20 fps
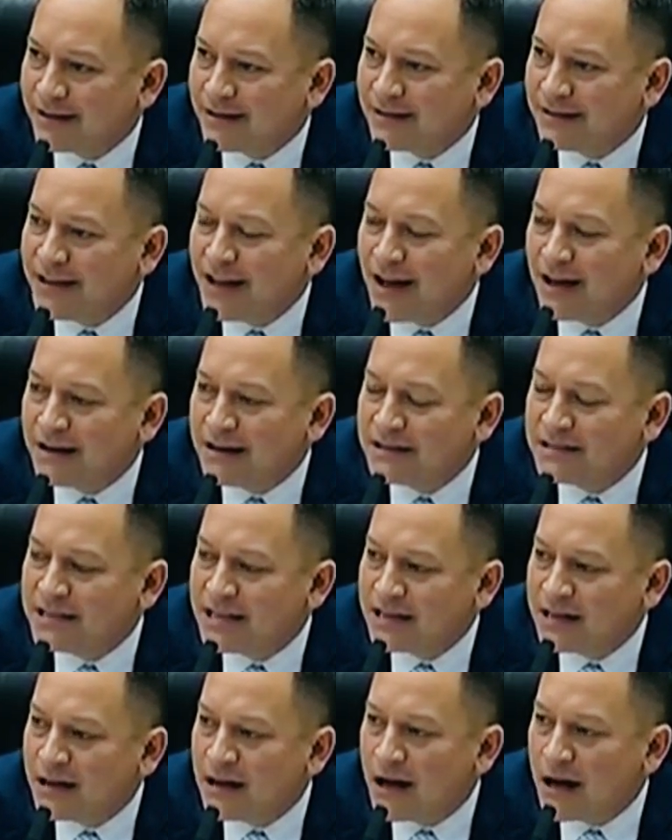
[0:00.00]
The
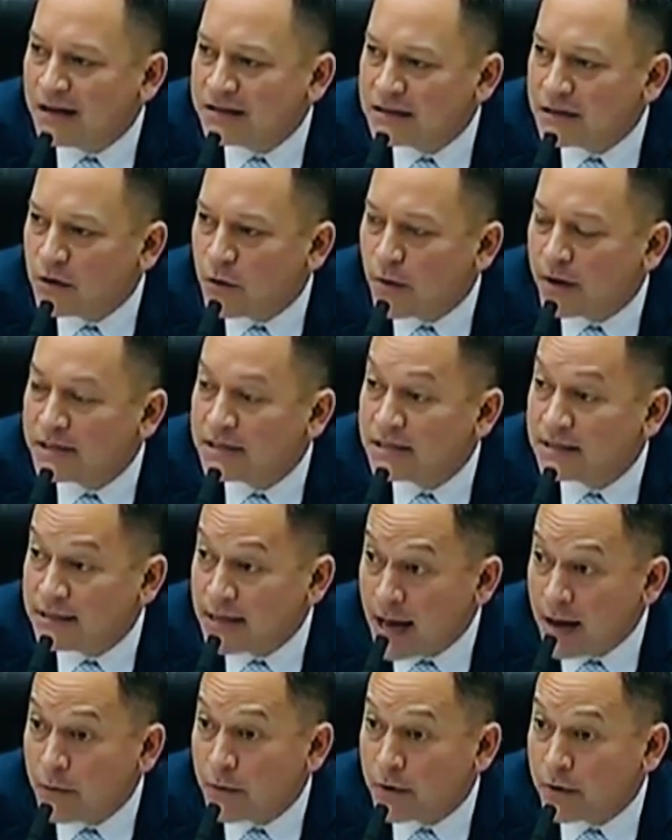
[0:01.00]
unintended consequences,
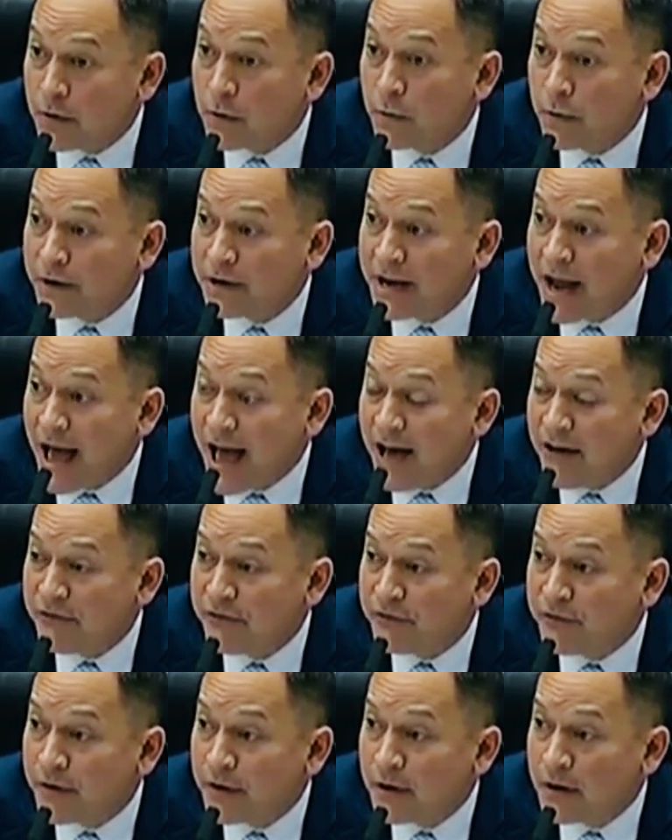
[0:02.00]
yeah, we're going to
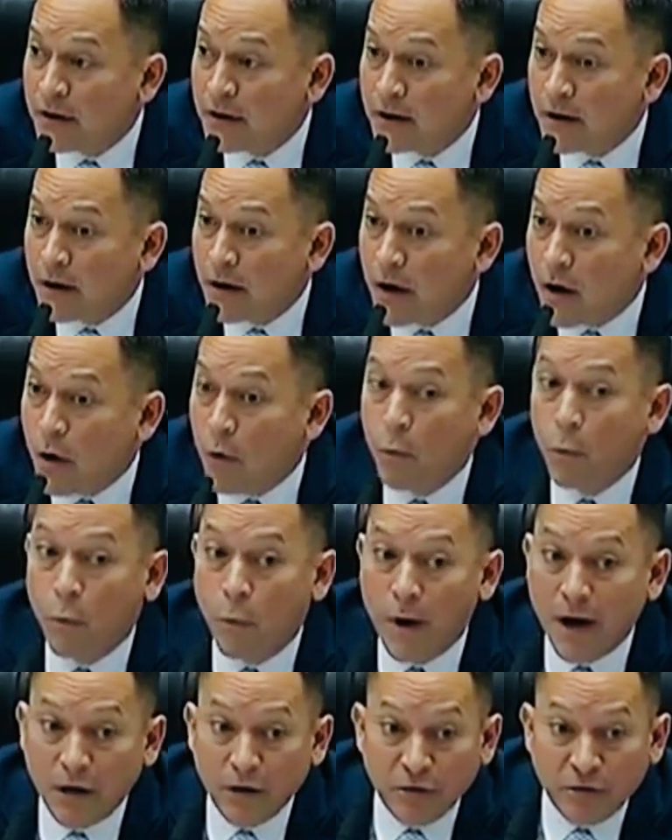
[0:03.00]
have
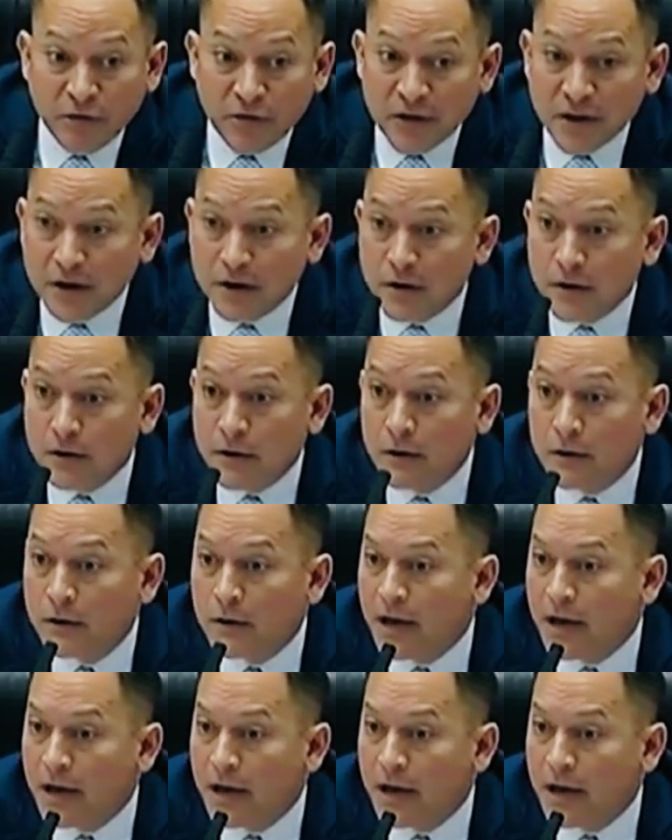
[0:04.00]
wealthier